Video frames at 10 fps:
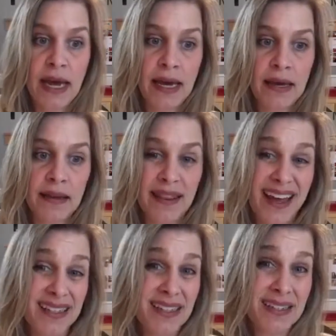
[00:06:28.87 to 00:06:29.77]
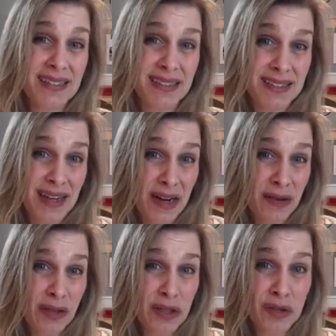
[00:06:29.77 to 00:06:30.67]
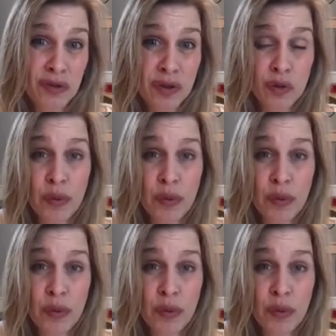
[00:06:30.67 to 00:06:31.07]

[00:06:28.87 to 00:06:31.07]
and that isn't entirely true.